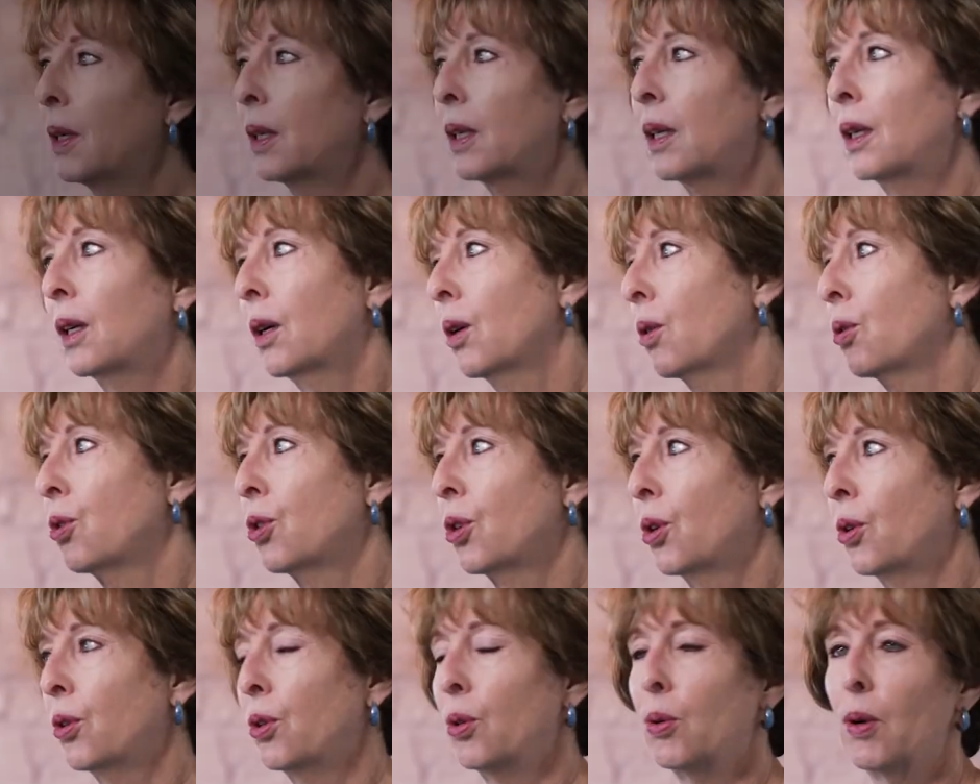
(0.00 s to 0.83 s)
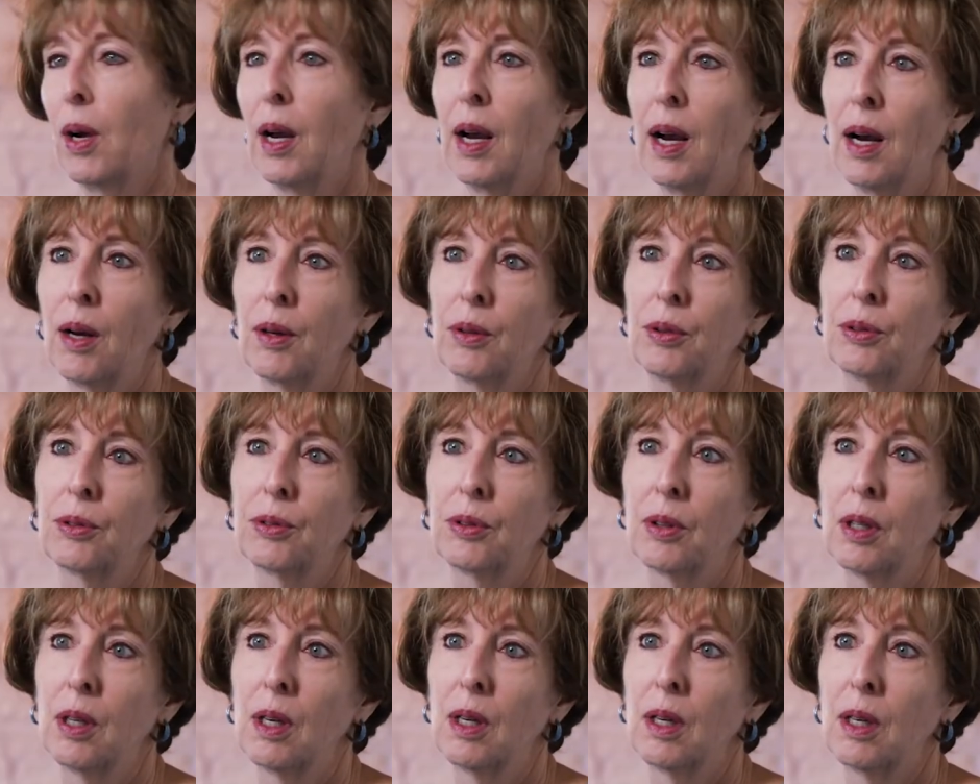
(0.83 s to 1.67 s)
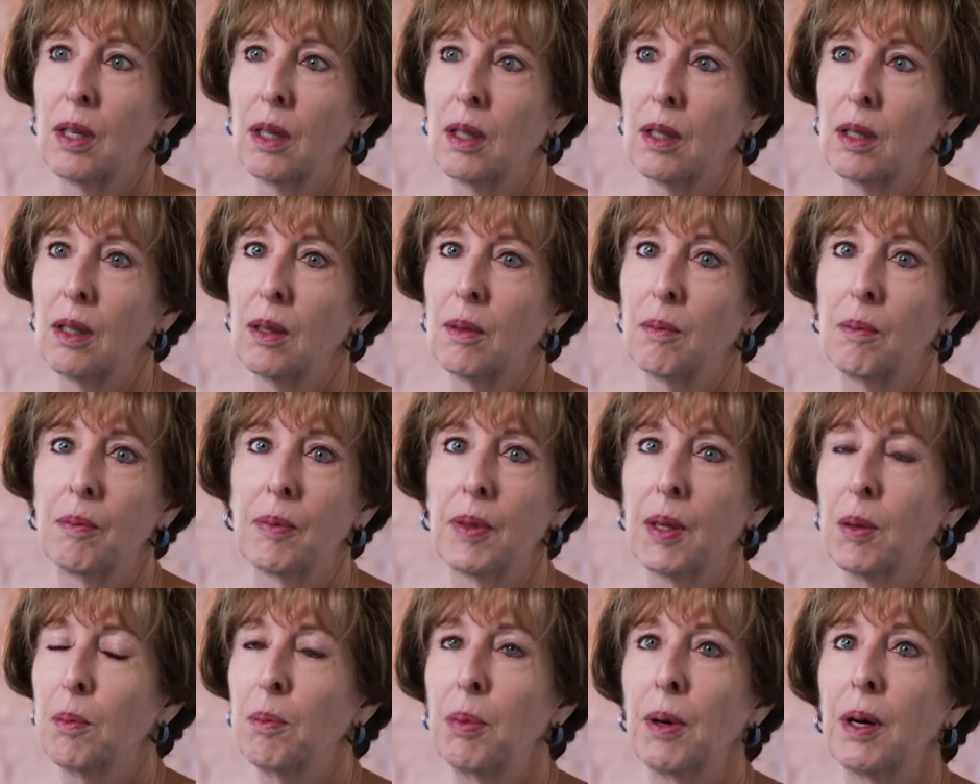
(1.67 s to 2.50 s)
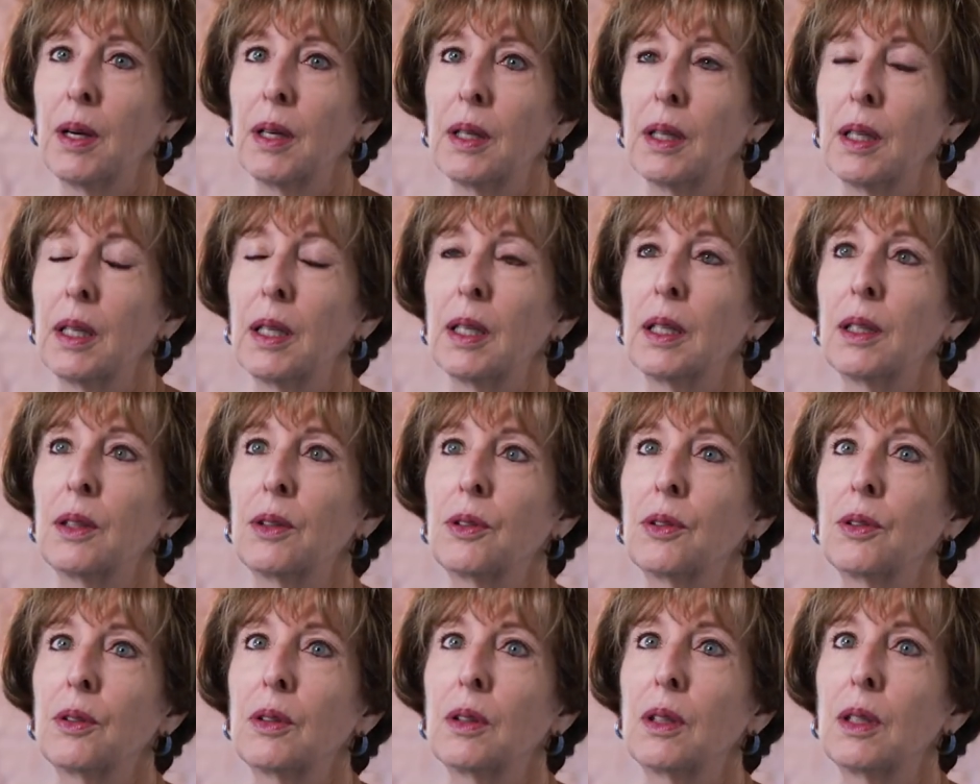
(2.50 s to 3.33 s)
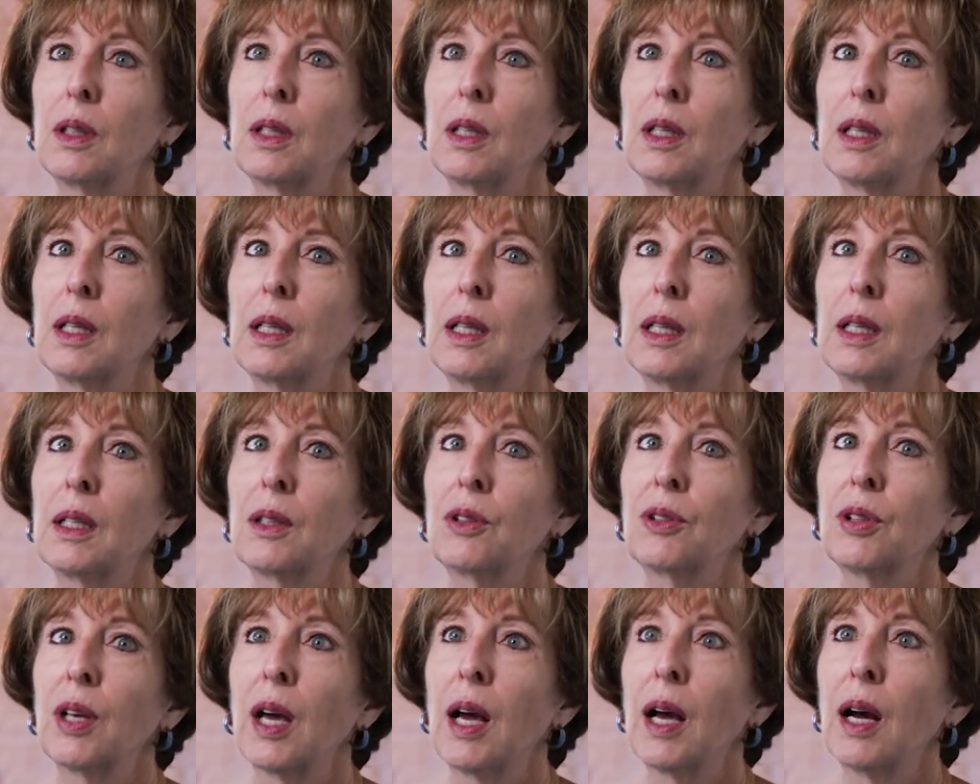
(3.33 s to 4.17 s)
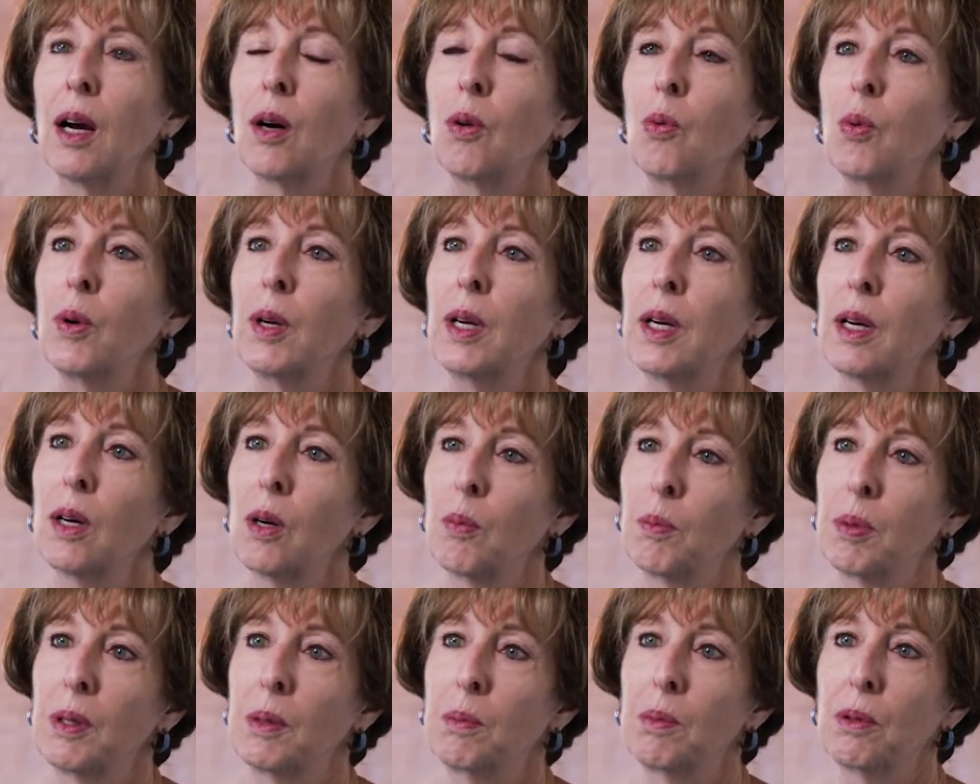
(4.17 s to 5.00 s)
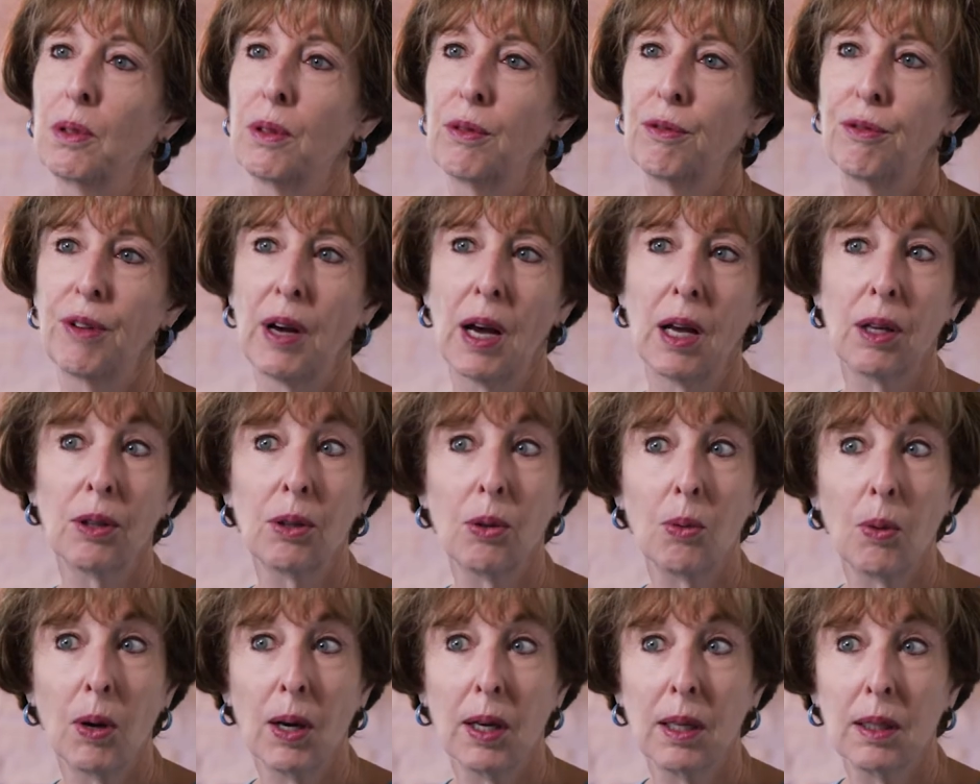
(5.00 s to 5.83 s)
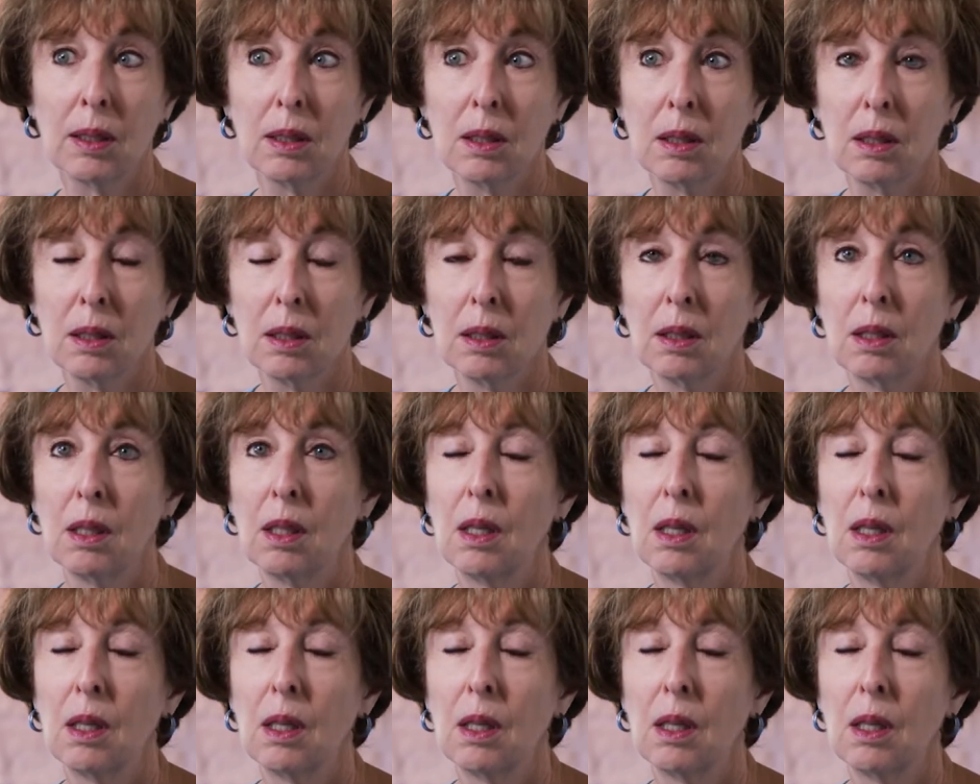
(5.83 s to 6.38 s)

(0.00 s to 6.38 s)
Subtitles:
can go show you a house, but it's how we help people evaluate